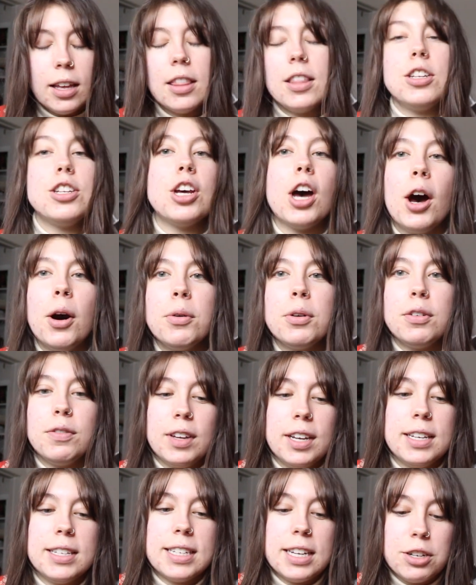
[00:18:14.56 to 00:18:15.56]
The tone of
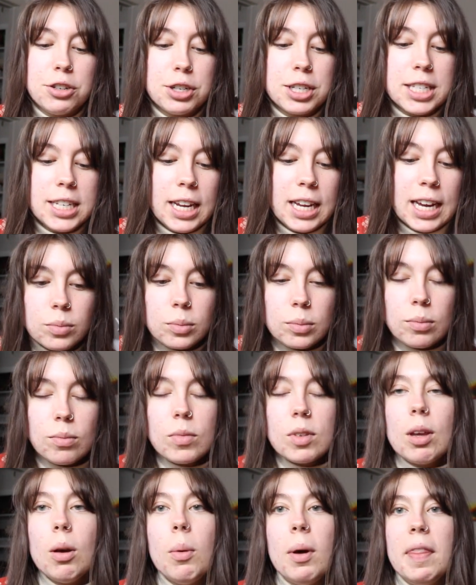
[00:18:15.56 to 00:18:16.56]
it is interesting.
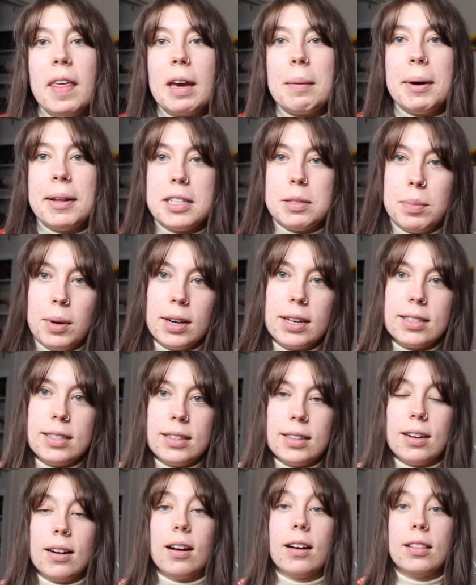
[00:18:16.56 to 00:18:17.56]
One thing about this book is
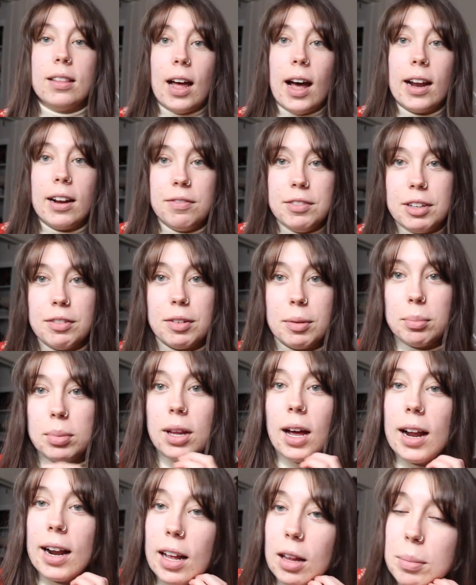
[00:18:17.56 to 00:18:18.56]
that there are a lot of different
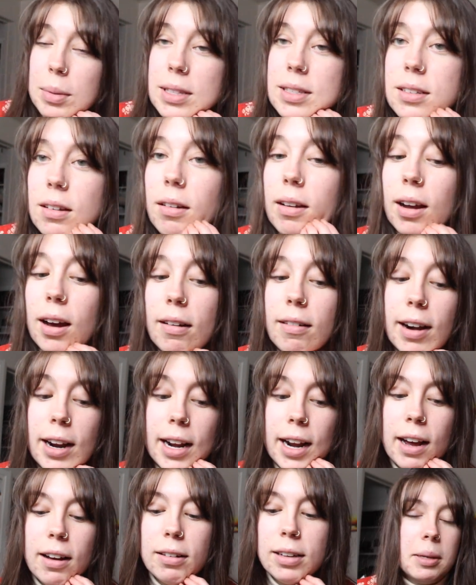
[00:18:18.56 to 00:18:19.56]
plot elements going on
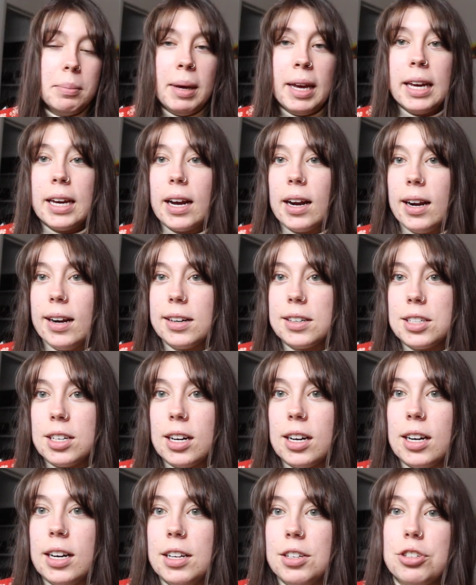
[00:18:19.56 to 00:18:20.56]
right now. The main
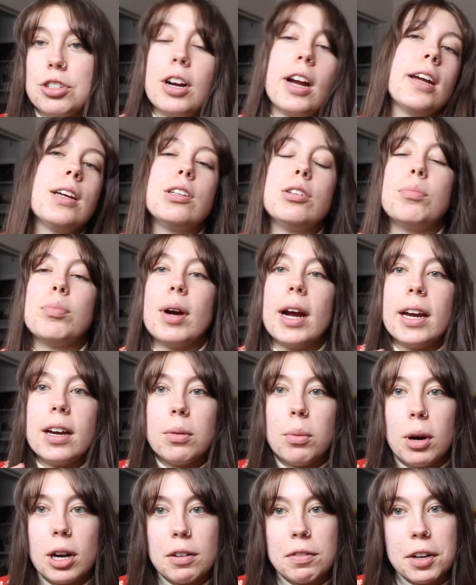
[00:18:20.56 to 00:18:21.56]
character is trying to
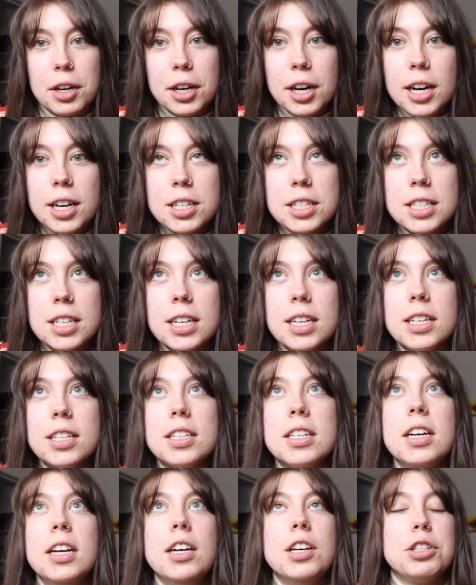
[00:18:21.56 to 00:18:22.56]
break one of her
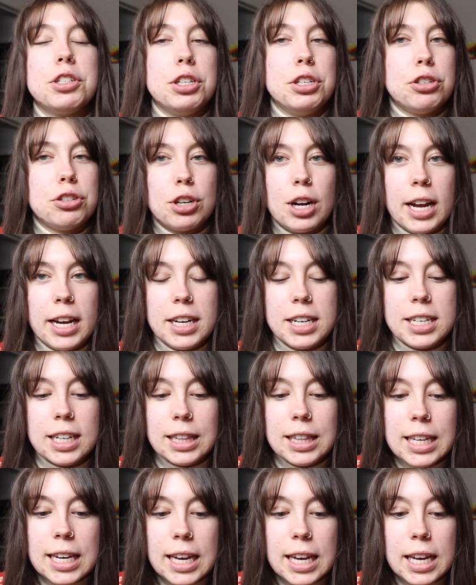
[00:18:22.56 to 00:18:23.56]
curses. She's trying to
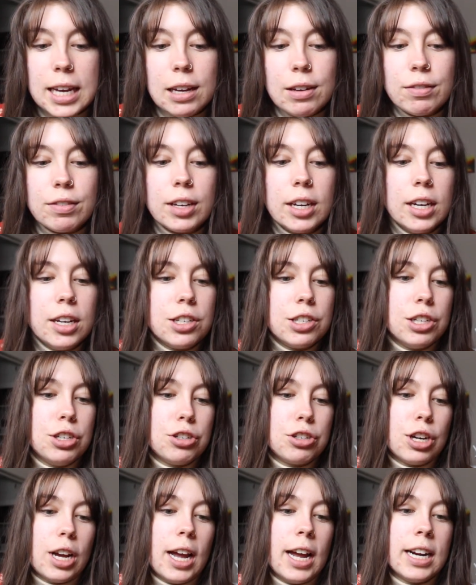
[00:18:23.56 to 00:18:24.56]
leave.
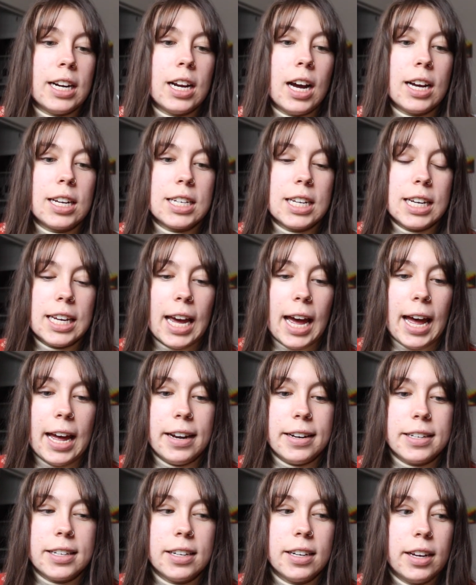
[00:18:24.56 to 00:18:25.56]
She's trying not to
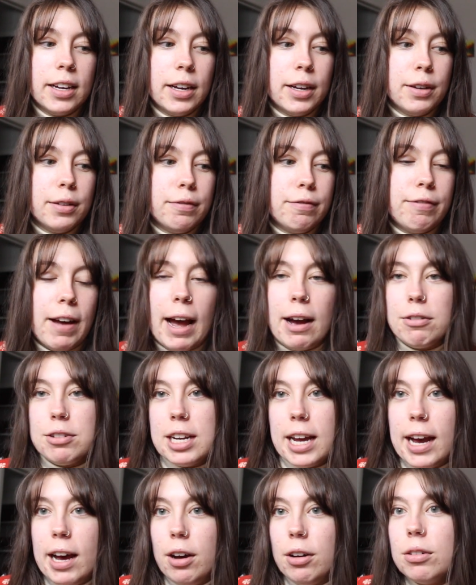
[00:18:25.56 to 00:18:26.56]
get
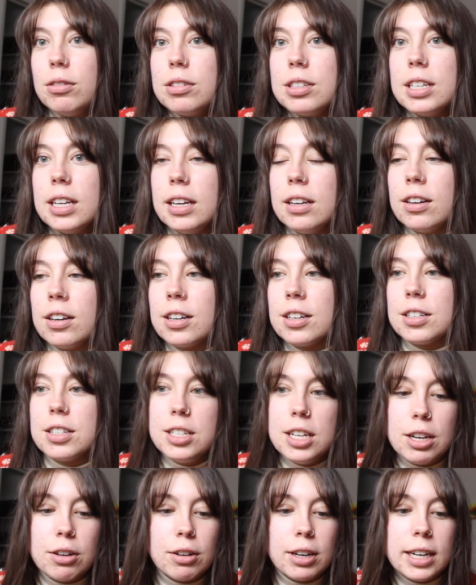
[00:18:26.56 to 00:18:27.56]
found out in her
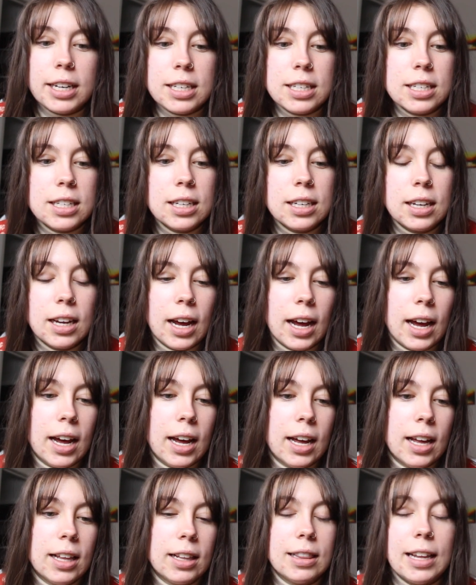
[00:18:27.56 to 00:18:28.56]
secret
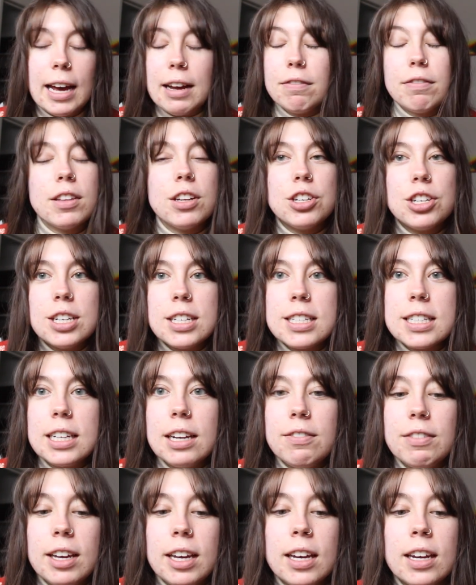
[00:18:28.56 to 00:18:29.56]
life that she's
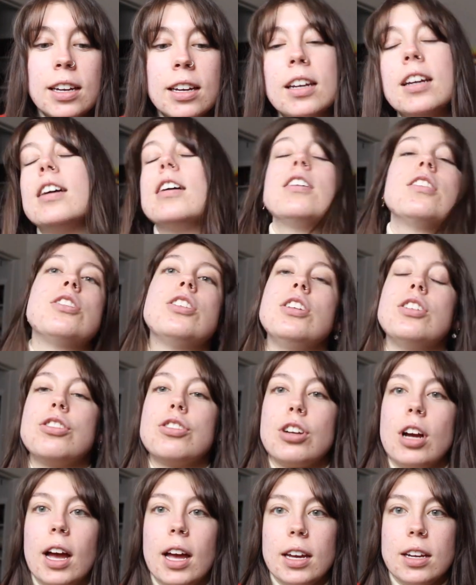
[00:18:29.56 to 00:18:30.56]
living. She's
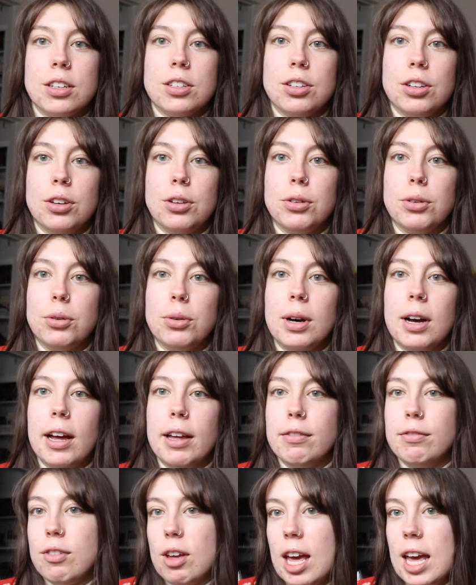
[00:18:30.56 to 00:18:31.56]
trying to
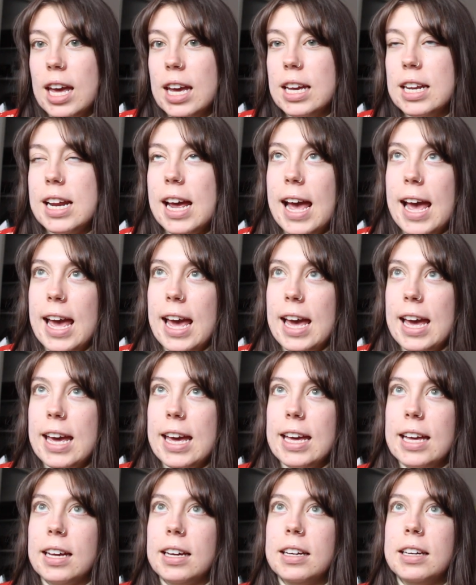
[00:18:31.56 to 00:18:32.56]
evade
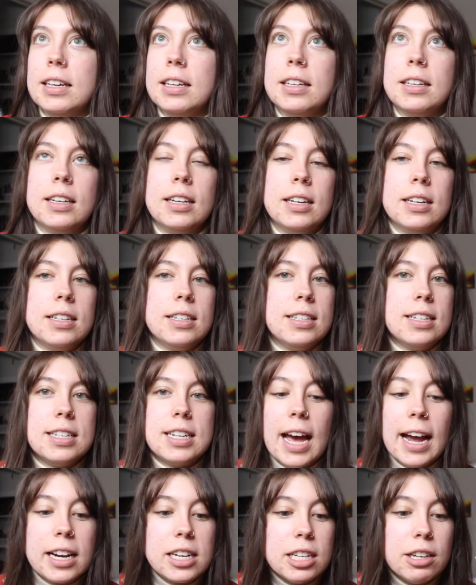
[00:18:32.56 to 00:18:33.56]
a
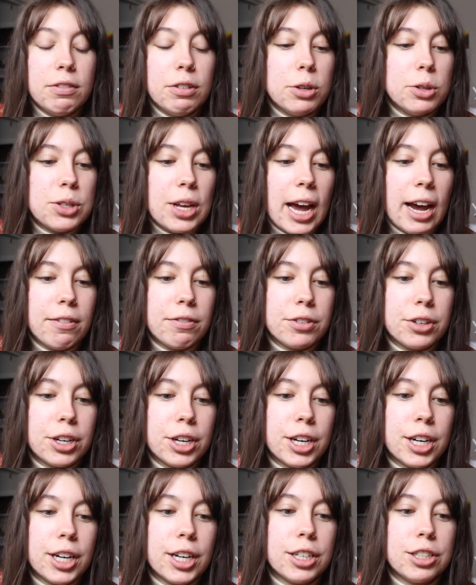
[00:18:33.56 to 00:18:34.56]
detective who's after
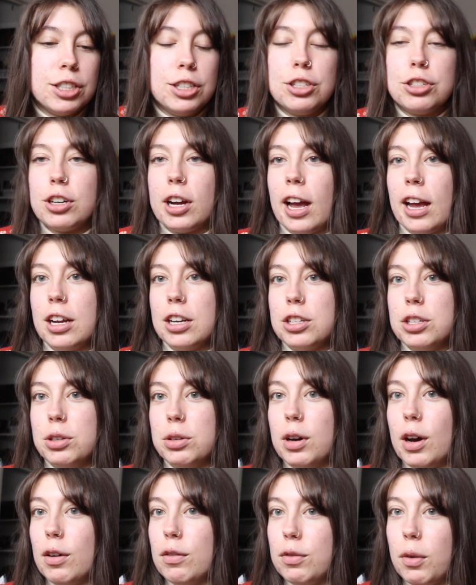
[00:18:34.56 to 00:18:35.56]
her. She's trying
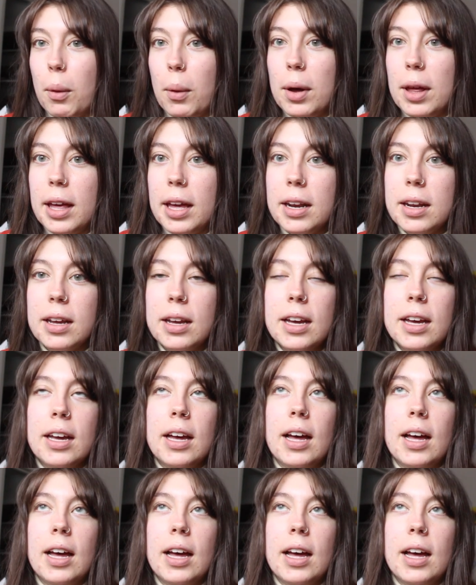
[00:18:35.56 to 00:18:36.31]
to avoid